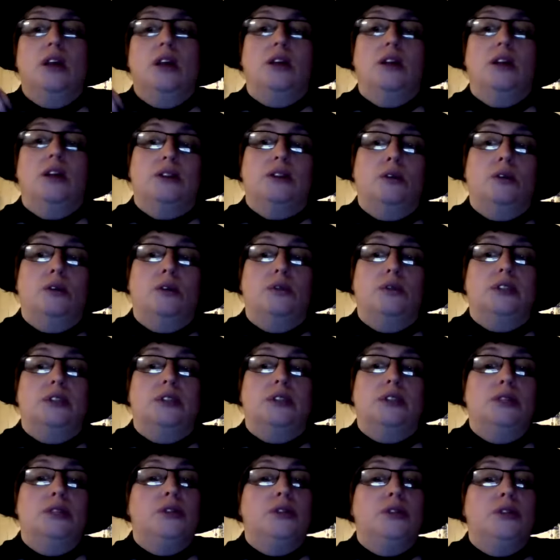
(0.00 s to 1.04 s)
So
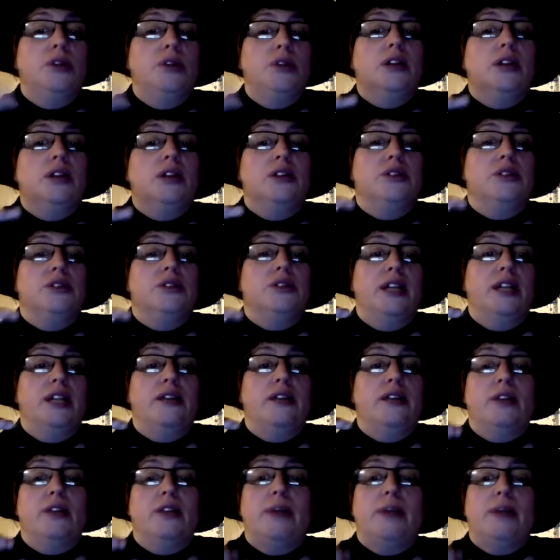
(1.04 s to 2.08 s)
she was too young to understand
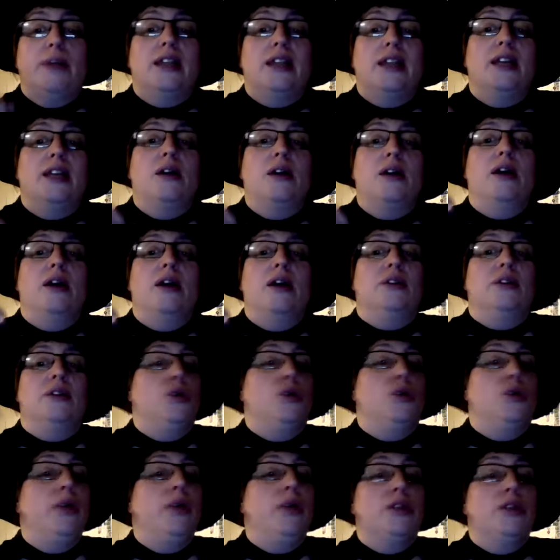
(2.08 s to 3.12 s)
everything back then and
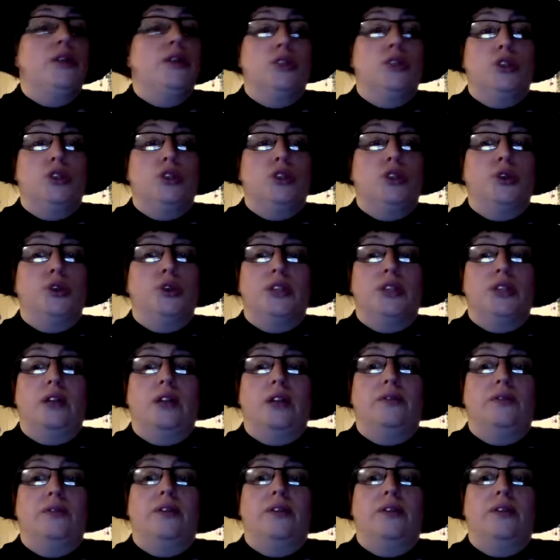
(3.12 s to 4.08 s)
too weak to assert herself